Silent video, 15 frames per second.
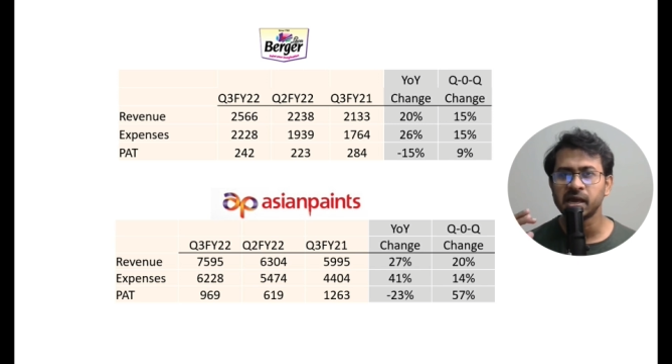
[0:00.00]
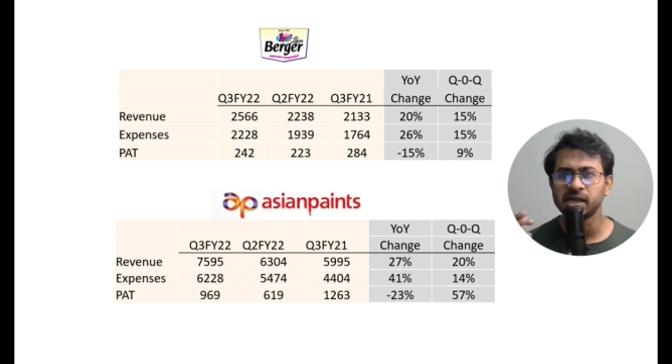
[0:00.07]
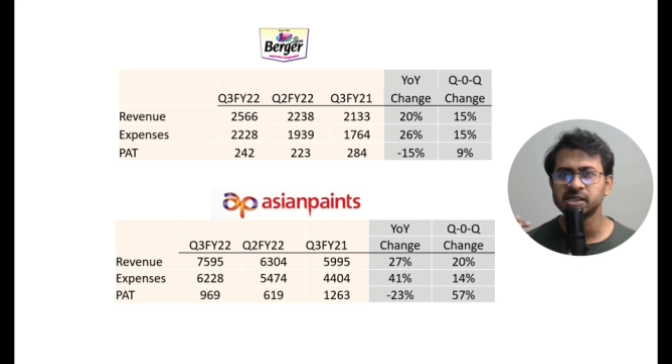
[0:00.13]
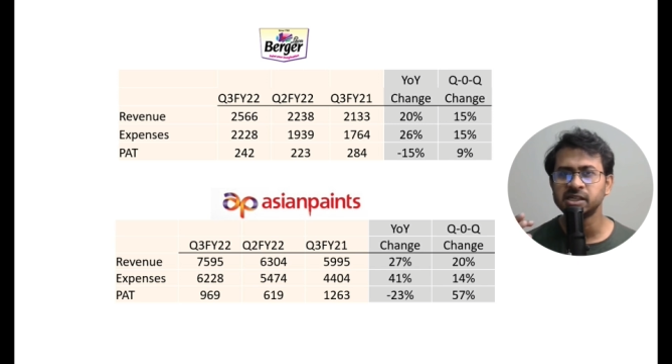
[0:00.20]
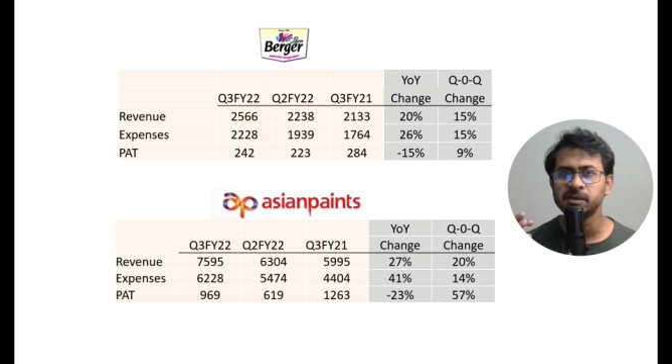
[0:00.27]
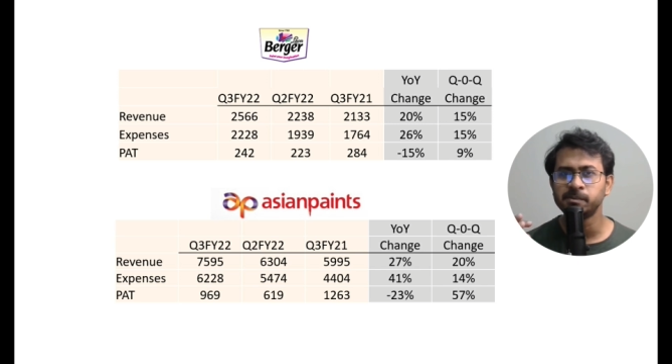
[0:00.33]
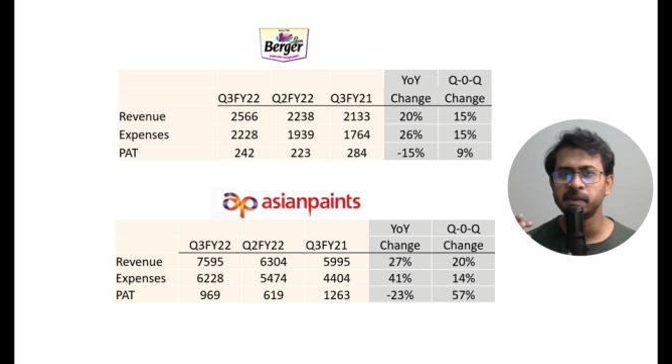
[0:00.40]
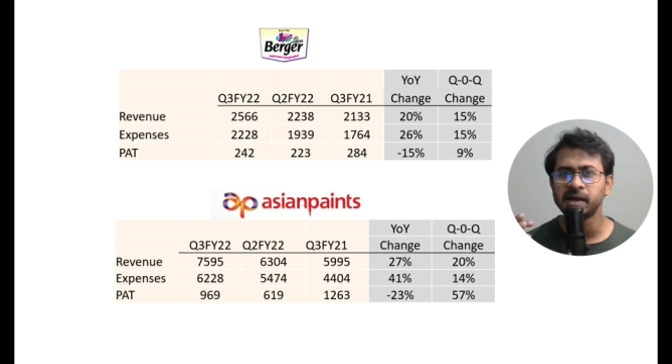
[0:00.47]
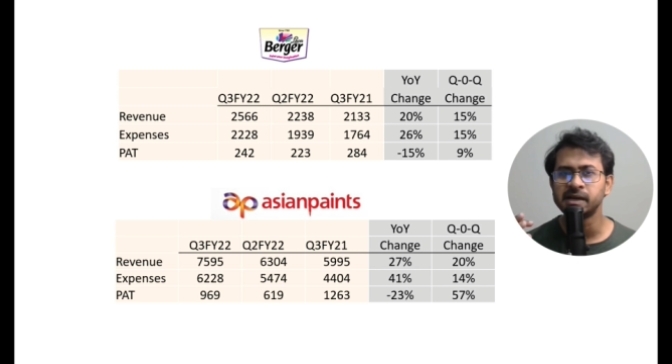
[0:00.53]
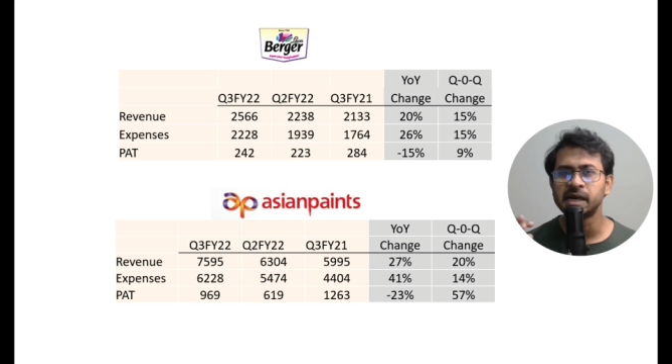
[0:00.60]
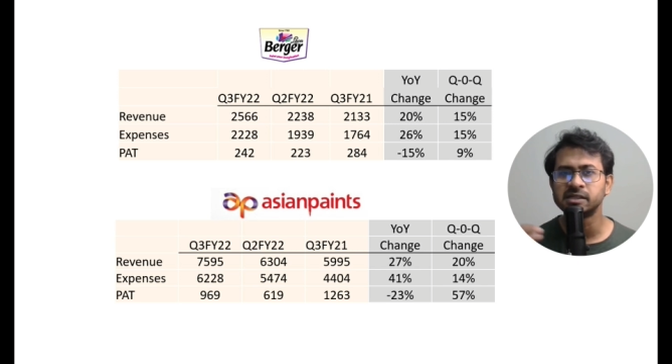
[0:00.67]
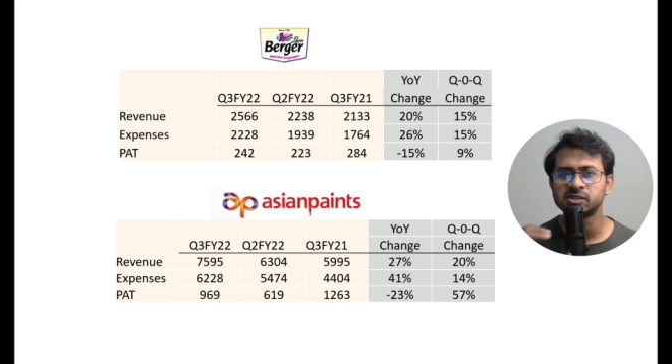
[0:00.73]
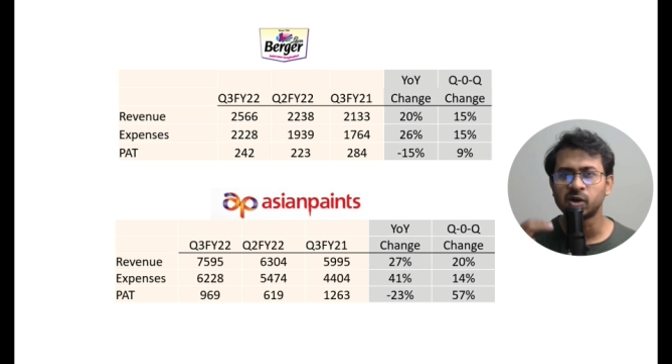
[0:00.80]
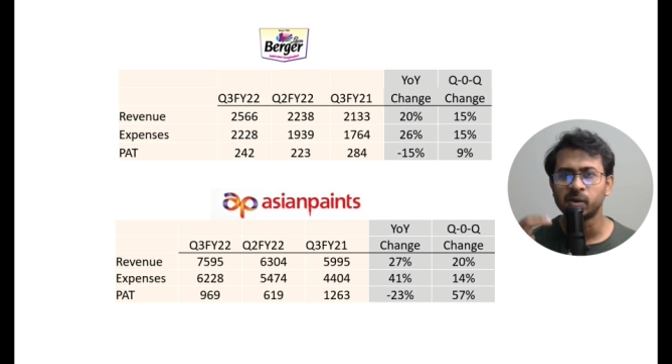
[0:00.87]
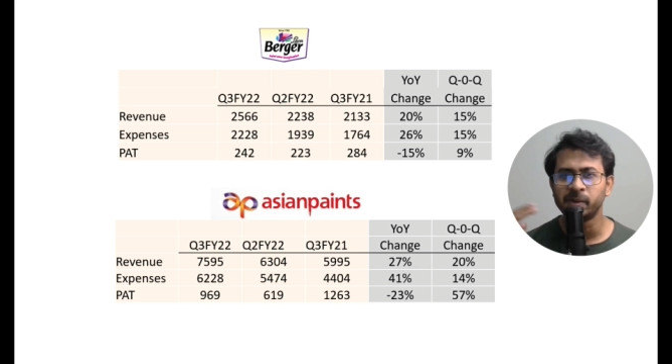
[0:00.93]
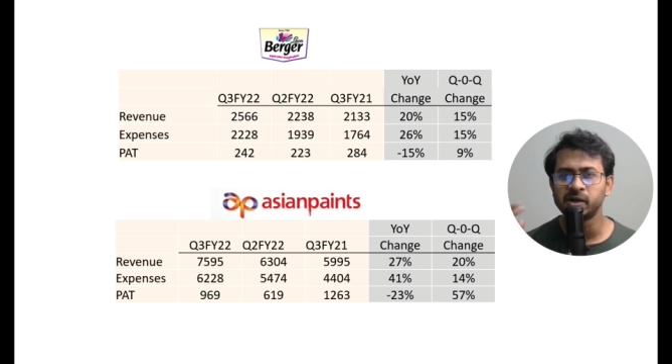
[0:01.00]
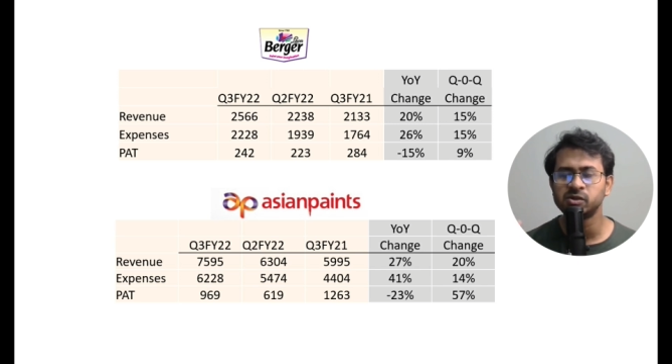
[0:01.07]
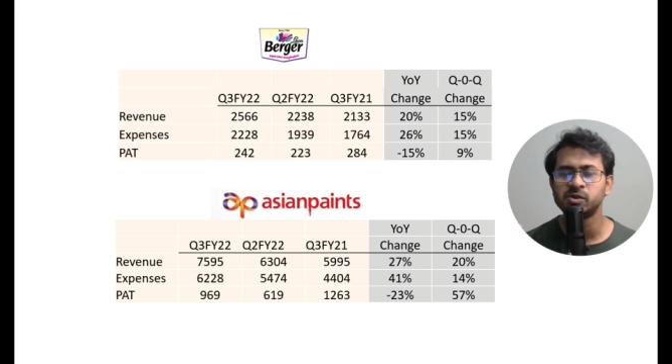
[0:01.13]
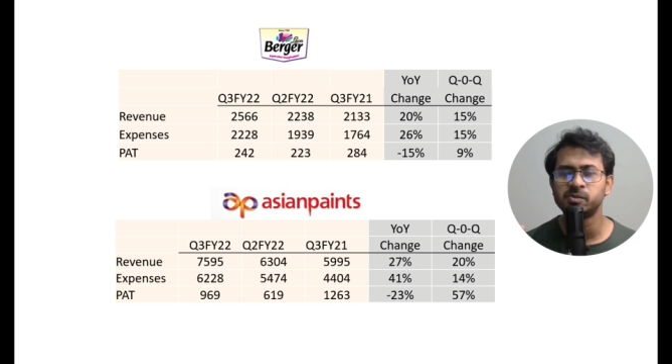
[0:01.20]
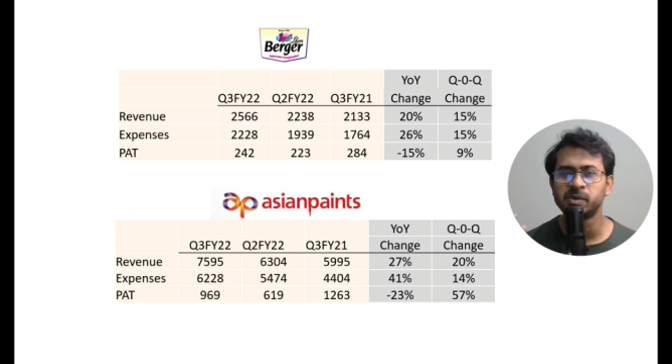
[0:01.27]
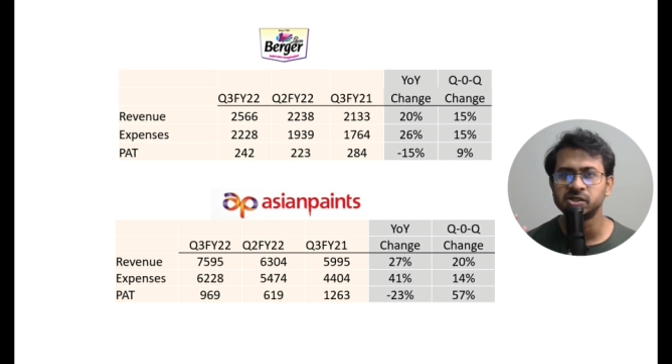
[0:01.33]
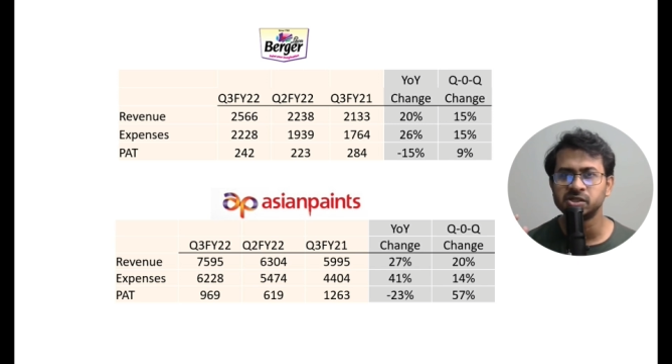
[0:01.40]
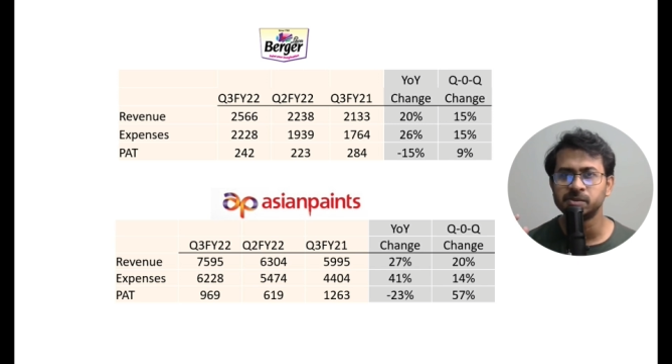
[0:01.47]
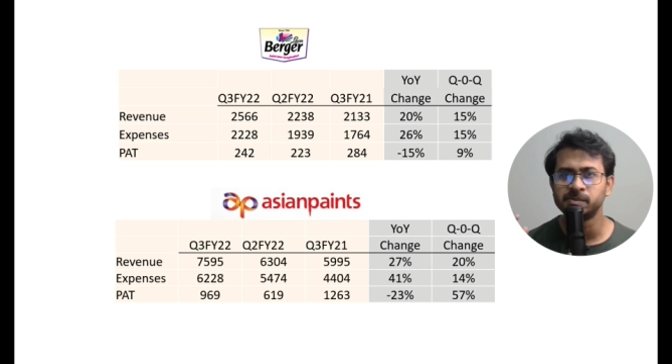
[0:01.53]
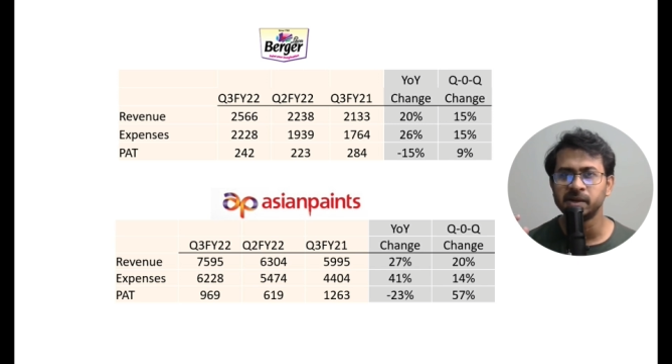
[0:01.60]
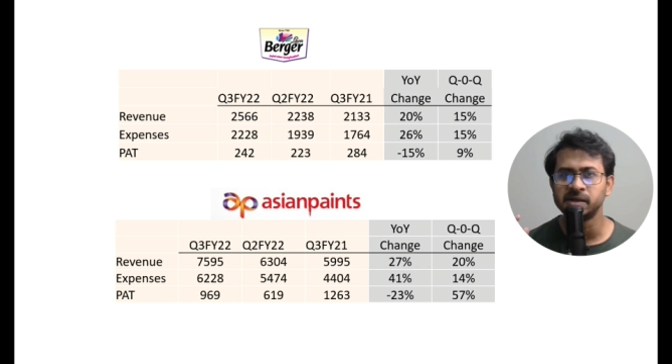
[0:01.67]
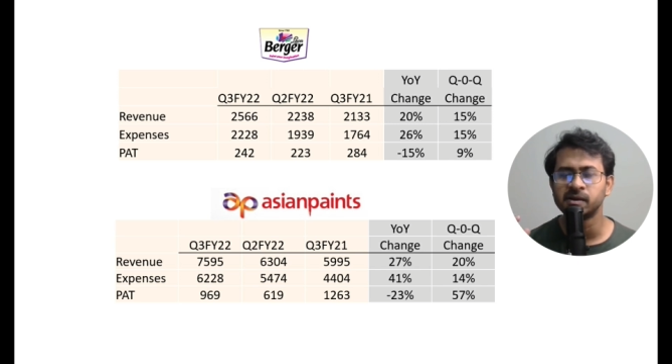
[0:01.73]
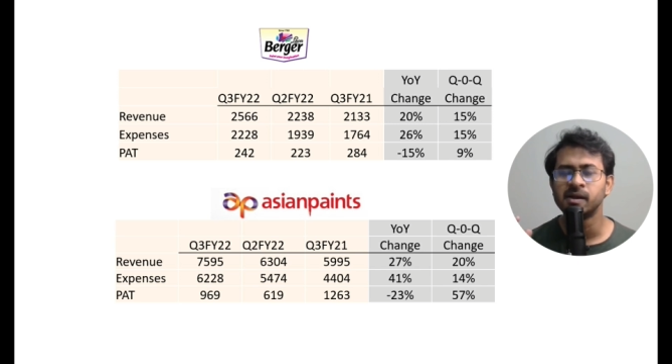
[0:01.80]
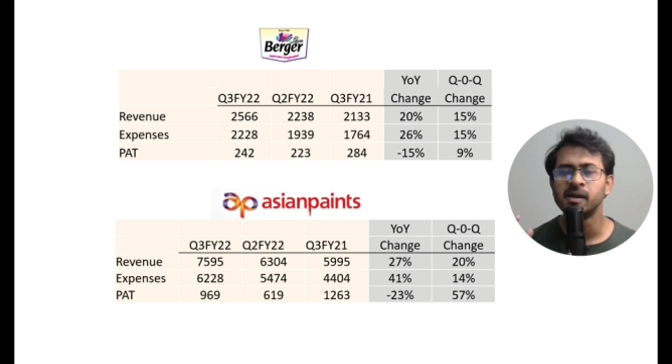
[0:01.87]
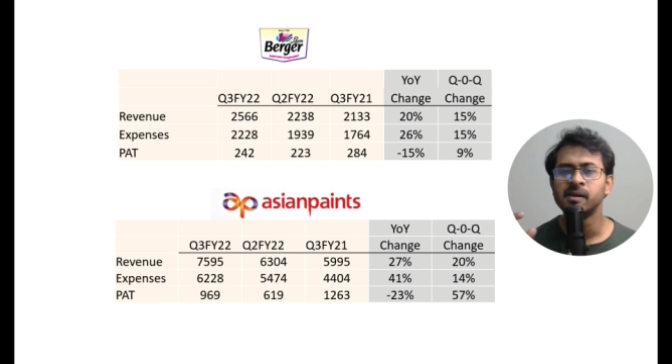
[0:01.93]
Asian Paint as compared to the Berger
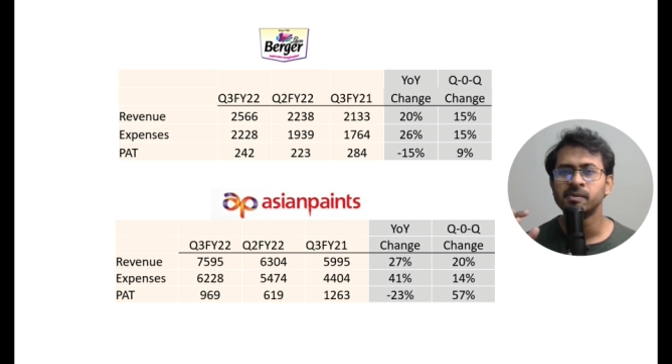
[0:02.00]
Paint.